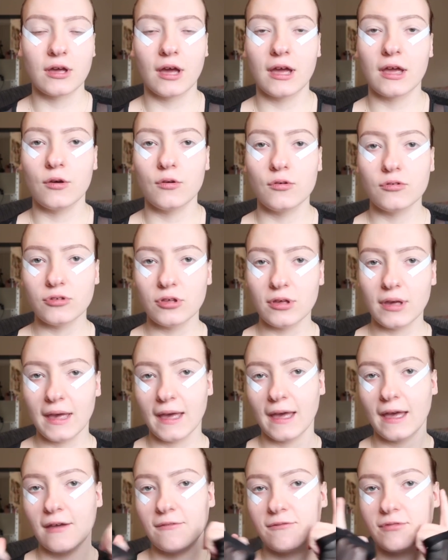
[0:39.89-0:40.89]
I also
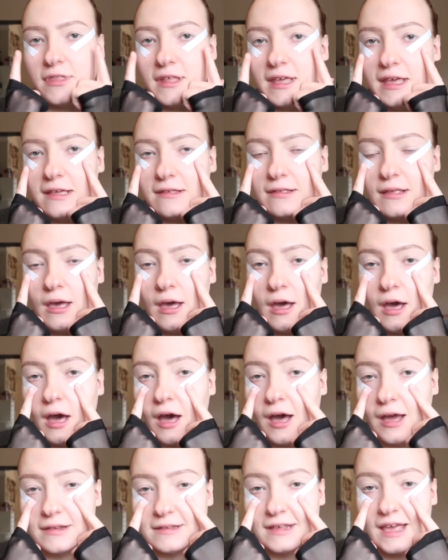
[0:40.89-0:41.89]
have these
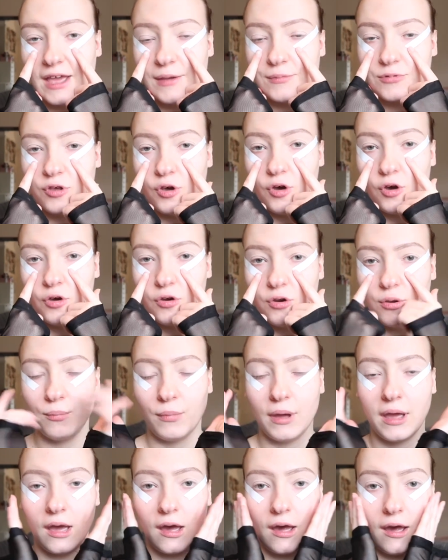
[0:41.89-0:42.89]
eye tapes on
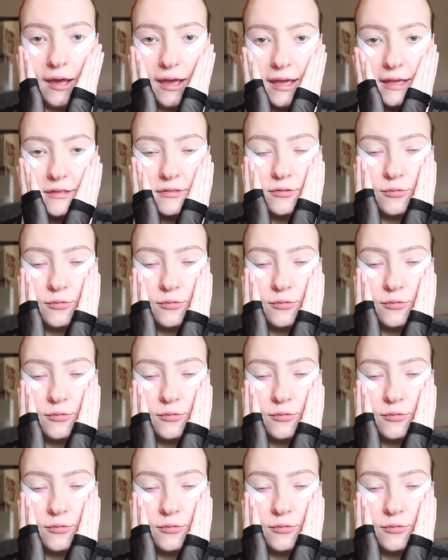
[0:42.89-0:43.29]
my eyes,